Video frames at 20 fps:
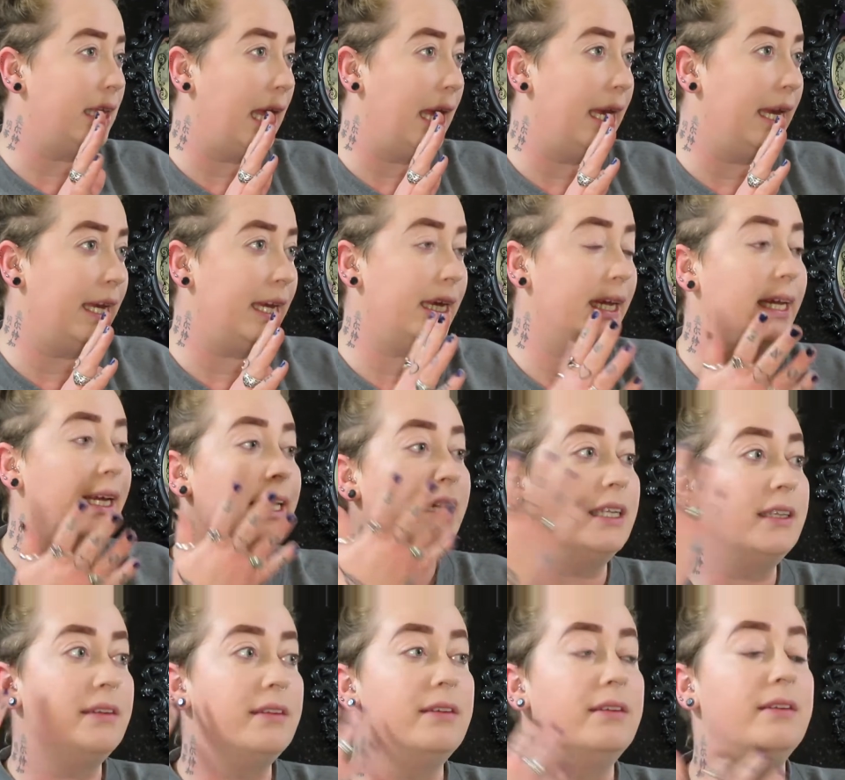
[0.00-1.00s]
like
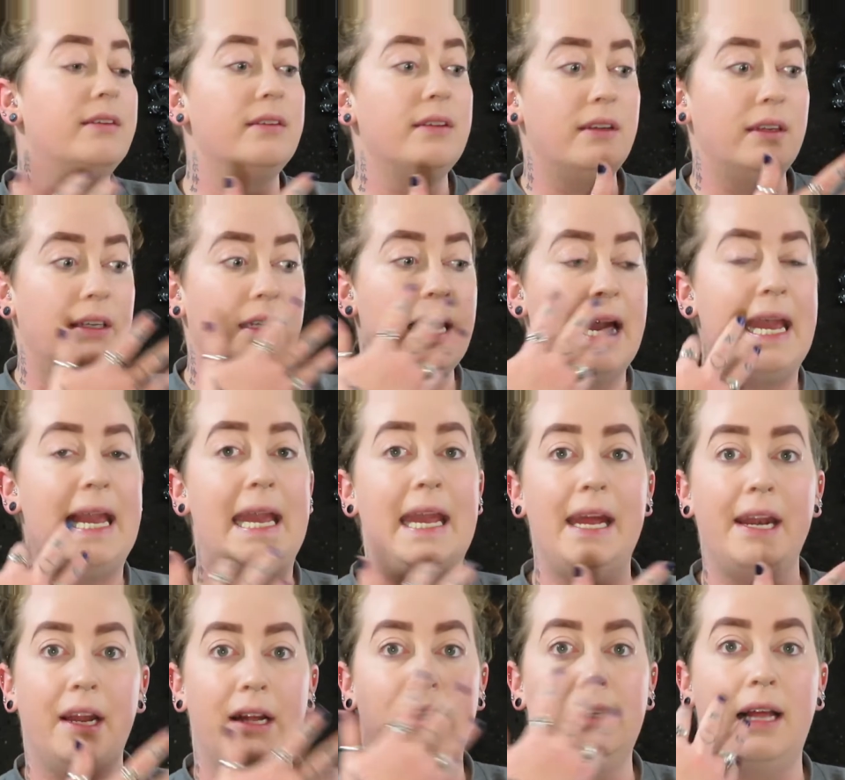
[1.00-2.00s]

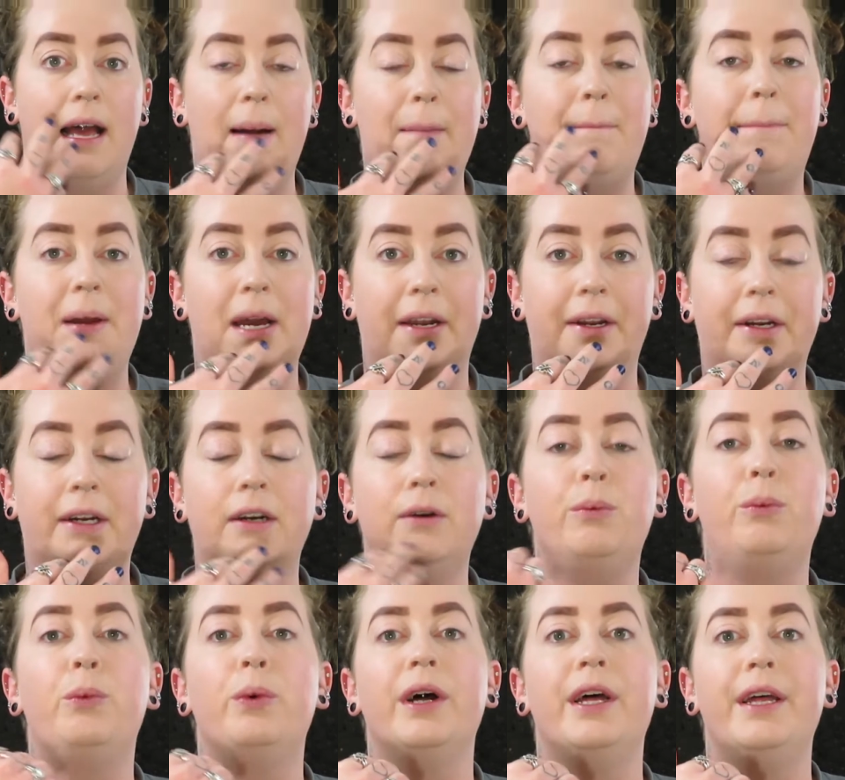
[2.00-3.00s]
laying a lot
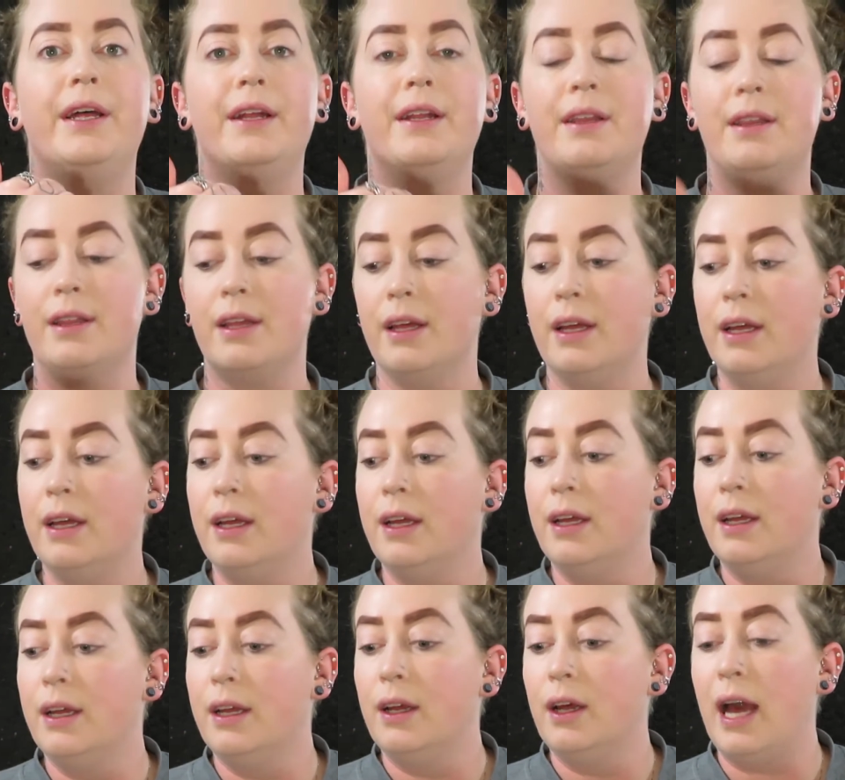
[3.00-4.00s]
better
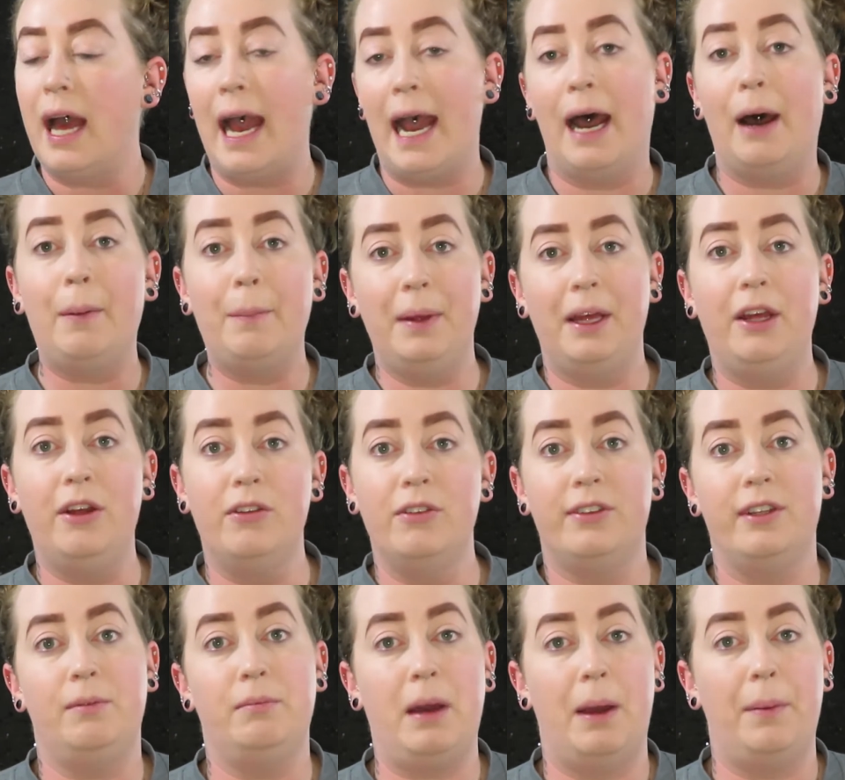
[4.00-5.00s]
without me
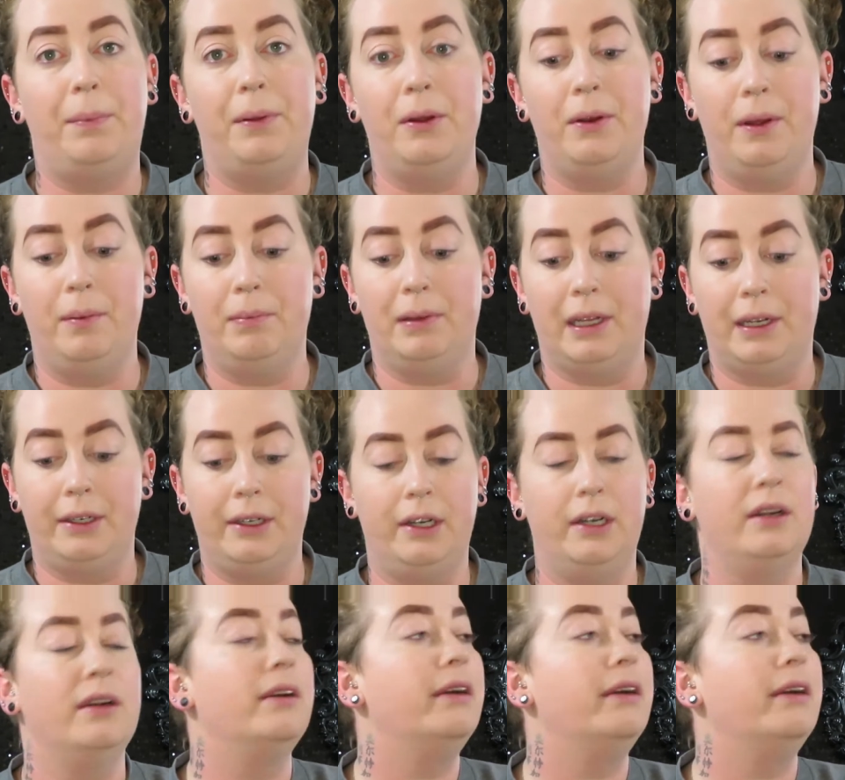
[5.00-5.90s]
using my beauty blender.